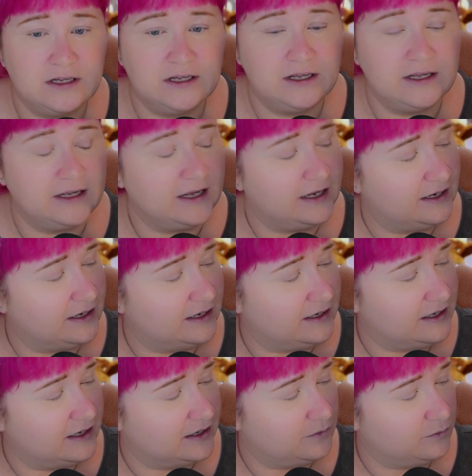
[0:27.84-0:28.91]
And
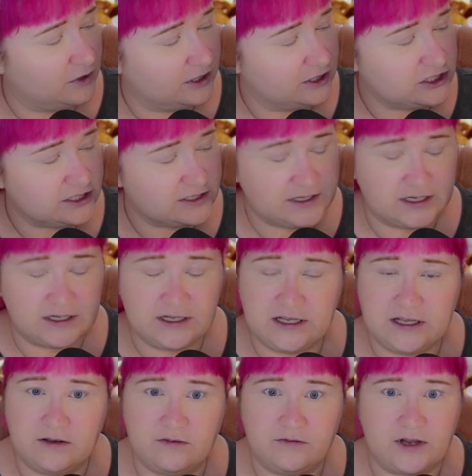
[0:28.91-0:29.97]
we're just going to give
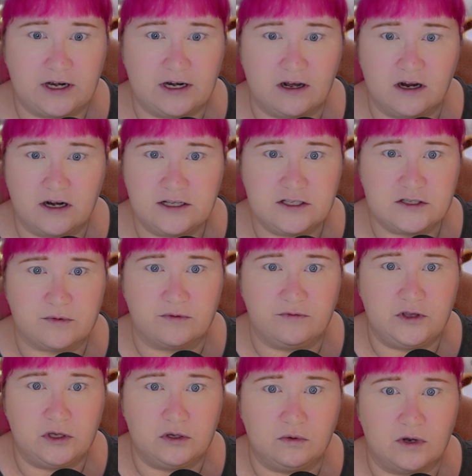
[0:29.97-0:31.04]
an honest review
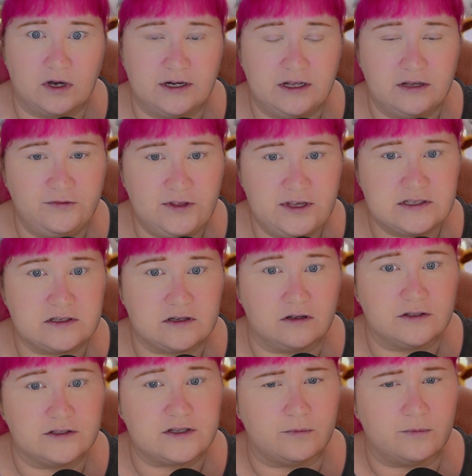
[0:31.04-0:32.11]
on if these dolls are
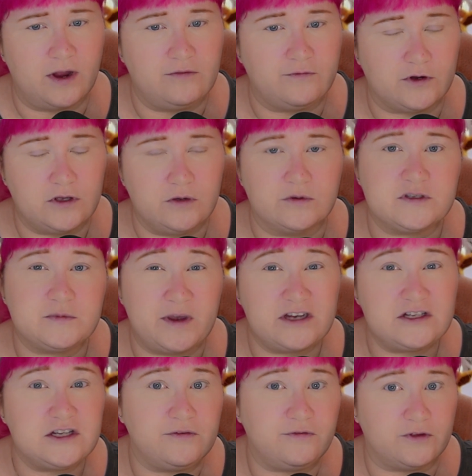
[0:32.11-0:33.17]
right for you, especially for
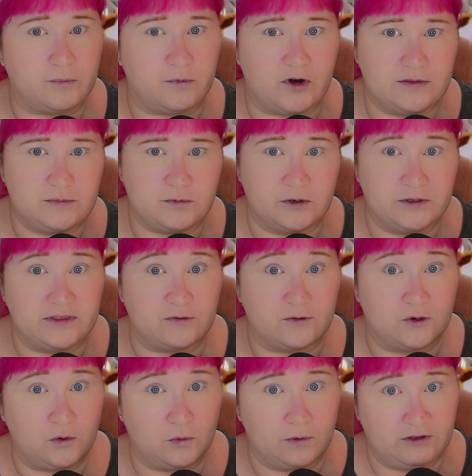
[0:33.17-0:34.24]
the price point that they're
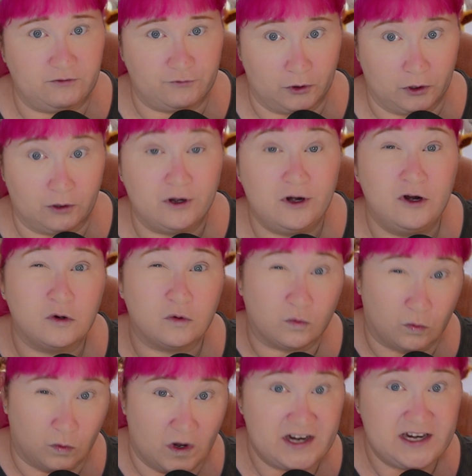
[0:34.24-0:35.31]
going for
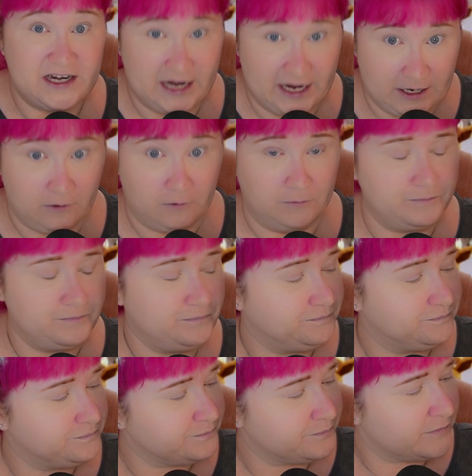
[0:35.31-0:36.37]
right now.
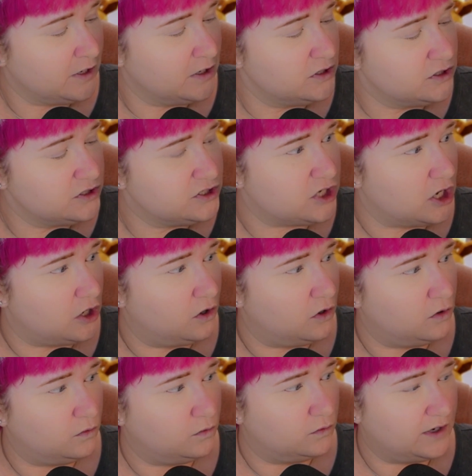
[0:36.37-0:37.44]
So
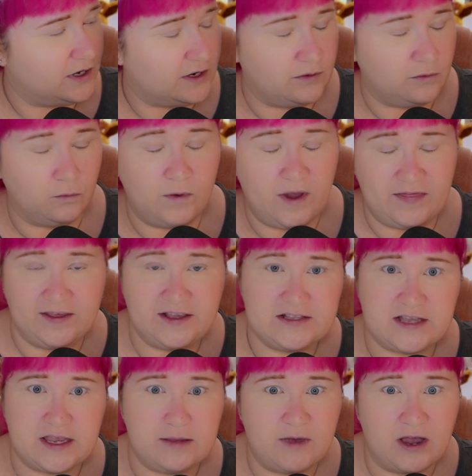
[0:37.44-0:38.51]
when these came
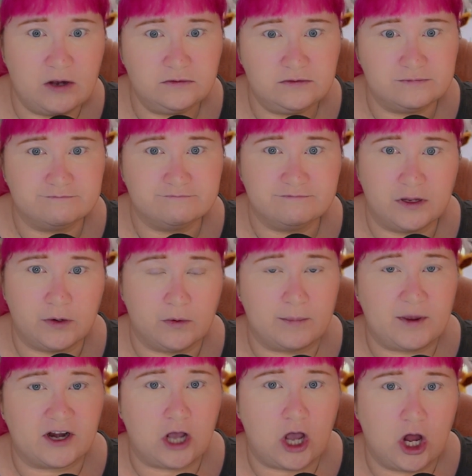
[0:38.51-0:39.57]
out, they were about
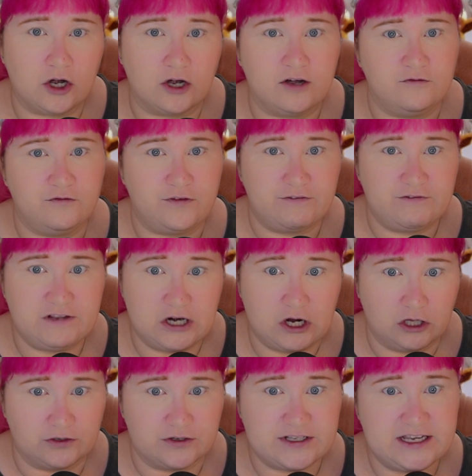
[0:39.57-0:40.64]
$150
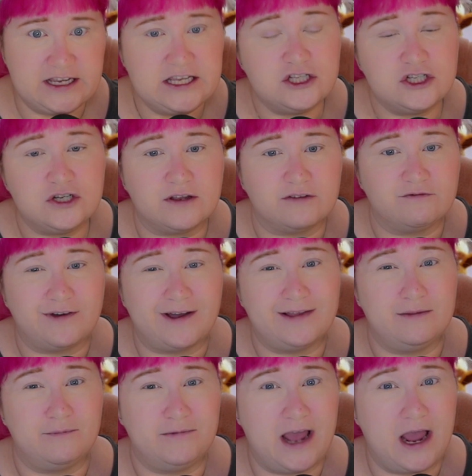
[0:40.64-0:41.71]
each. You can find them
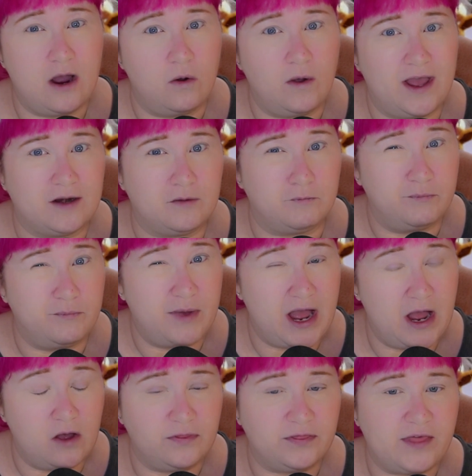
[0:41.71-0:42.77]
now at about
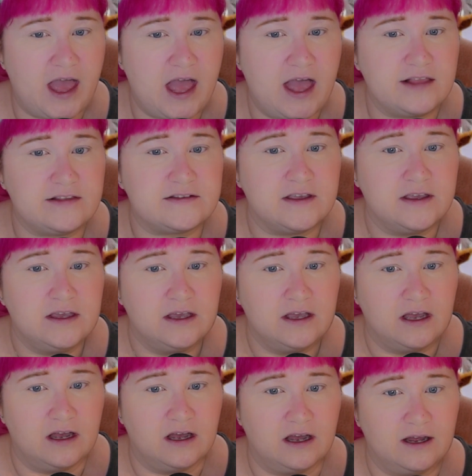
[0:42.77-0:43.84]
that.
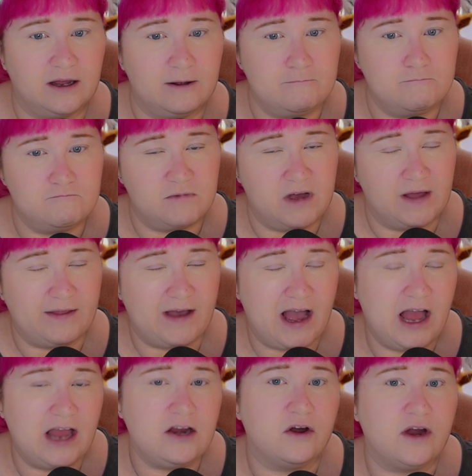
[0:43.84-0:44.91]
On the higher
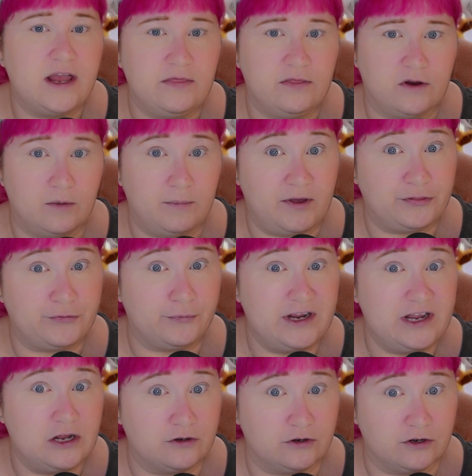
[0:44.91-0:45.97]
end, they're about
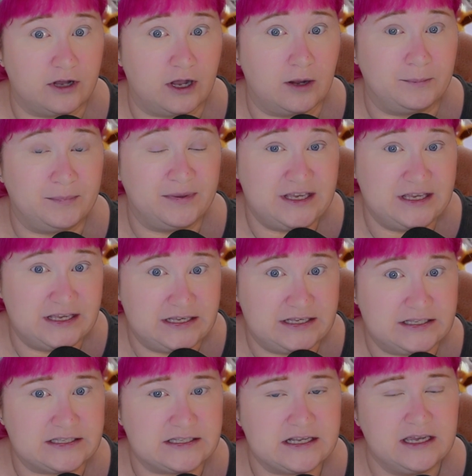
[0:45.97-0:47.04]
$300 a piece.
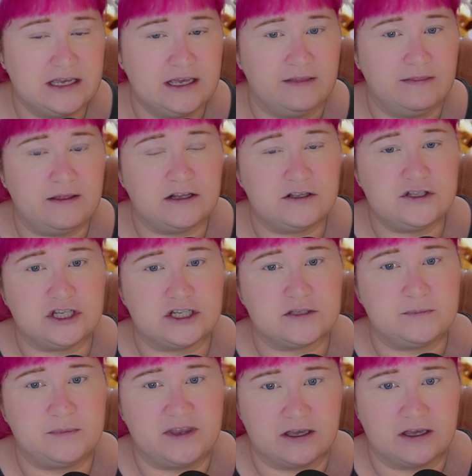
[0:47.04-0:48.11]
And that is just
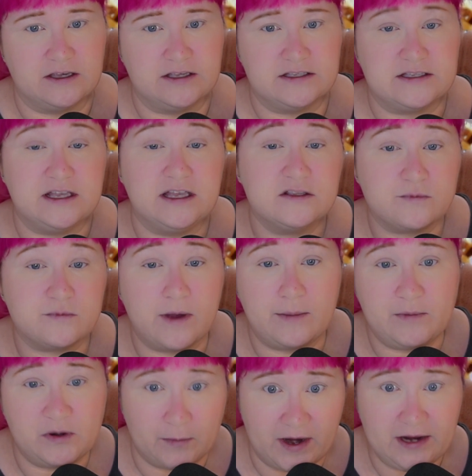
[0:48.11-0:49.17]
because it's Rem and
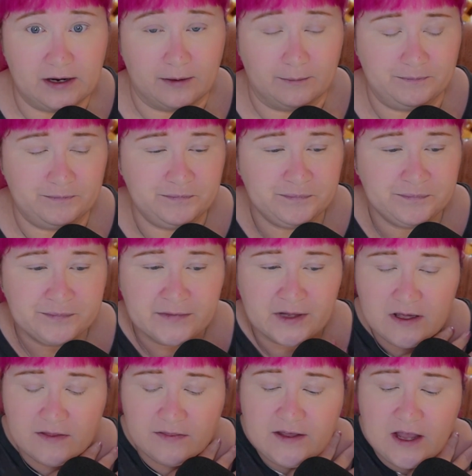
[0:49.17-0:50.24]
Ram. The
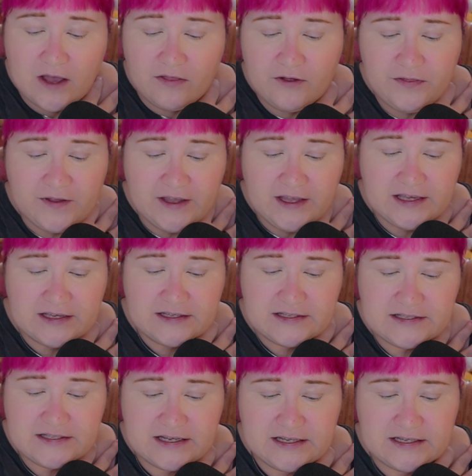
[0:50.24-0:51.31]
other thing is
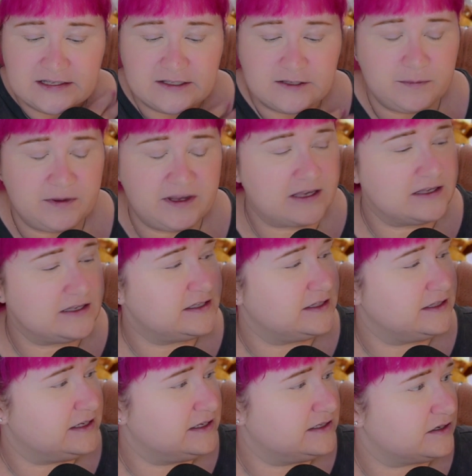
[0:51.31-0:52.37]
because these
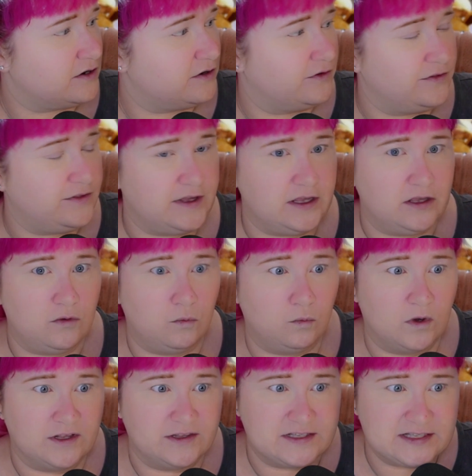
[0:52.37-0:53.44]
are the
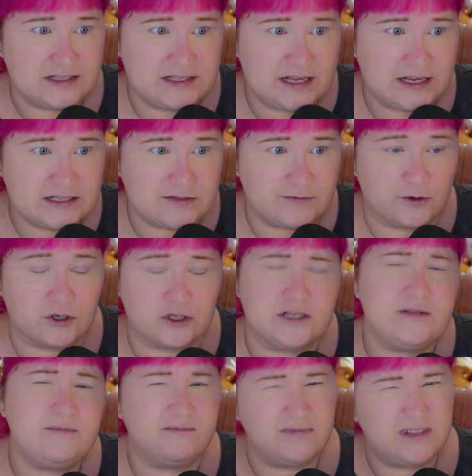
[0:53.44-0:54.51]
1/6 version,
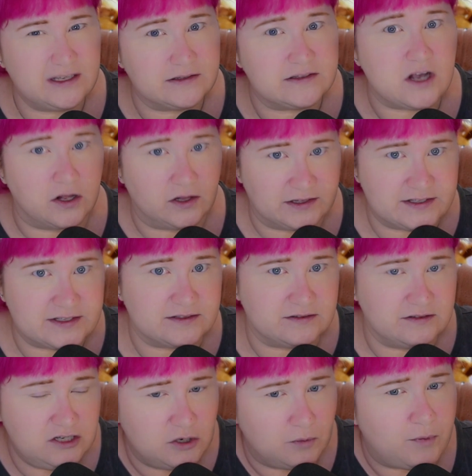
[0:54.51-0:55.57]
dolls,
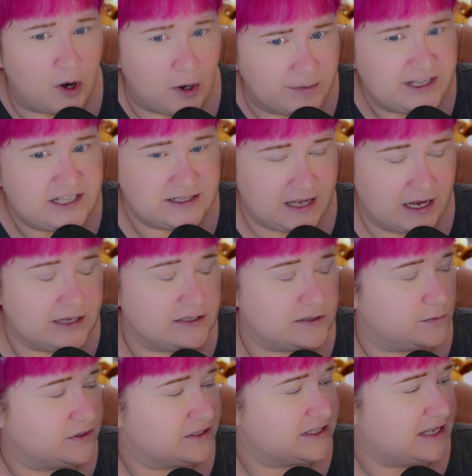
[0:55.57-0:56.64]
Barbie size, we'll
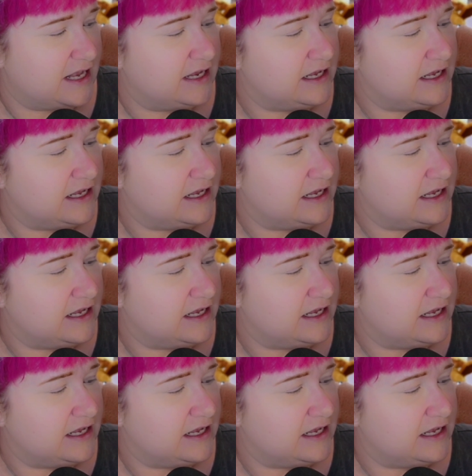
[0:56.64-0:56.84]
say.